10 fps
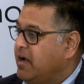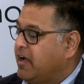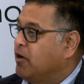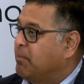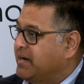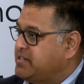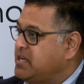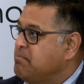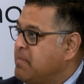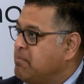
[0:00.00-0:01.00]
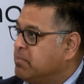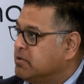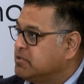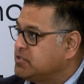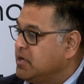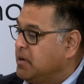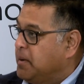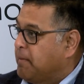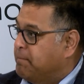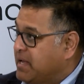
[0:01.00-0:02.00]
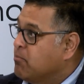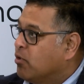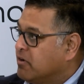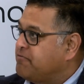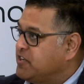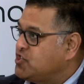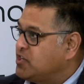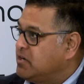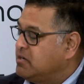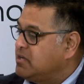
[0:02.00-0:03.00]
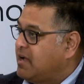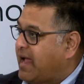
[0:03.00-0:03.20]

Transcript: help my team members be more efficient,